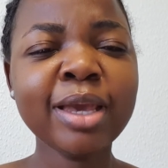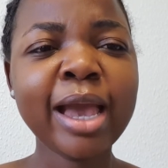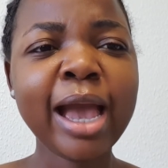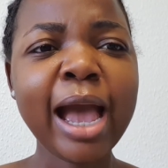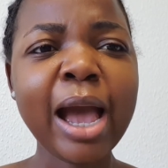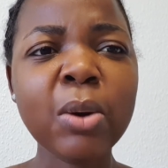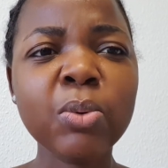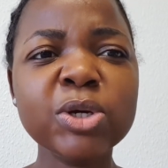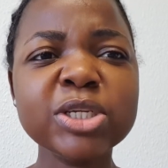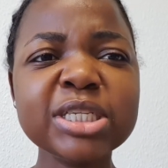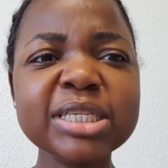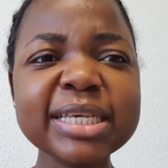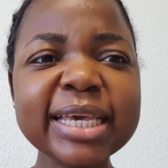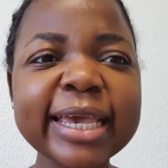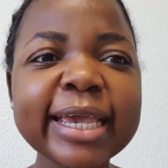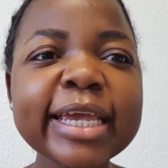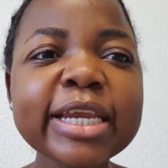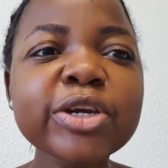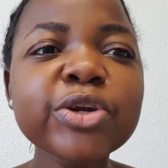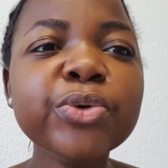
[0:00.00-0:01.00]
Our
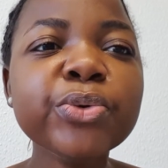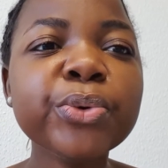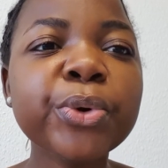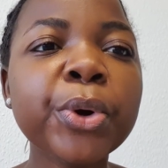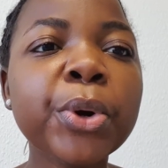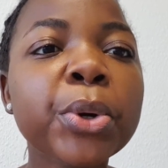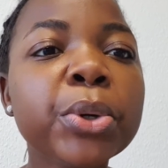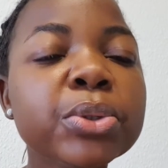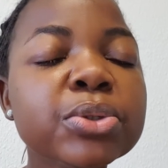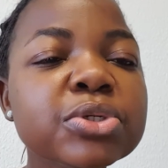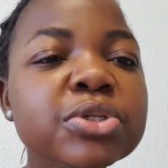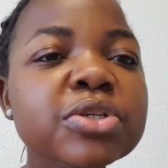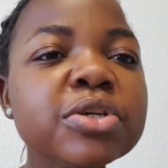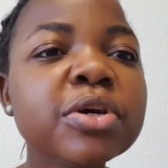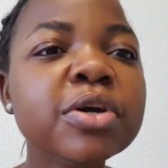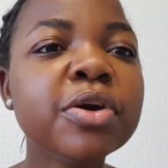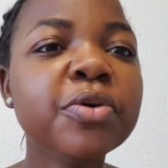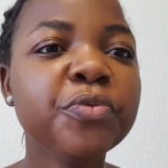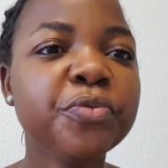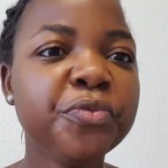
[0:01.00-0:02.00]
skin grows
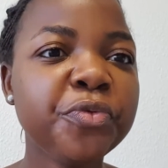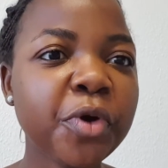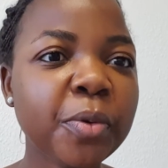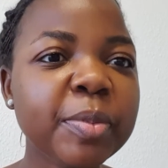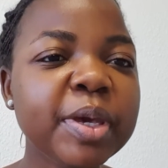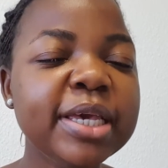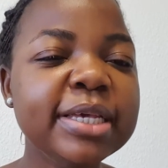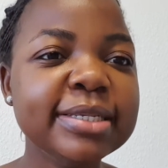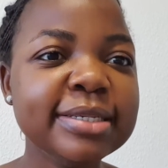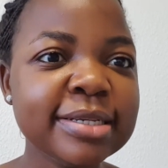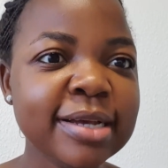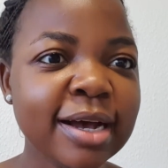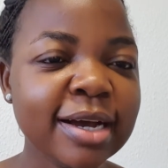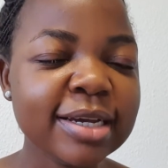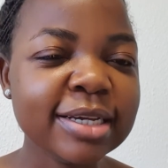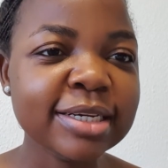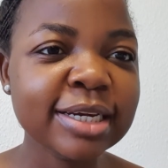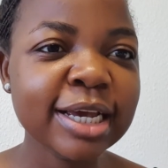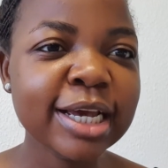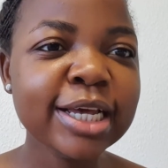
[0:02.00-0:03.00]
from inside.